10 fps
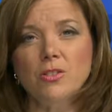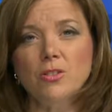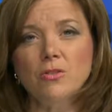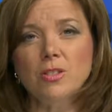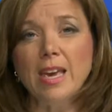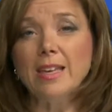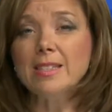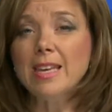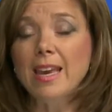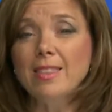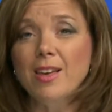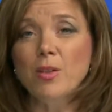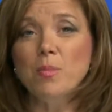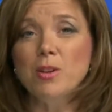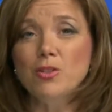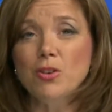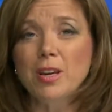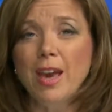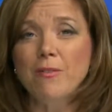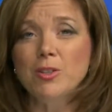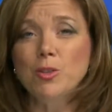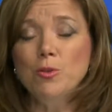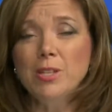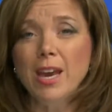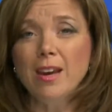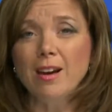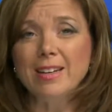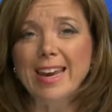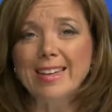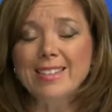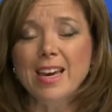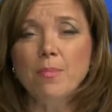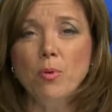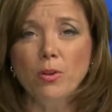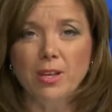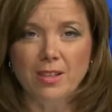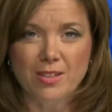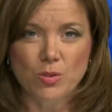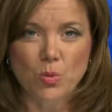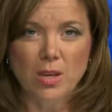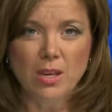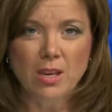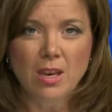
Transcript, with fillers: Students at Skaith Elementary have a new take on anti-bullying this week.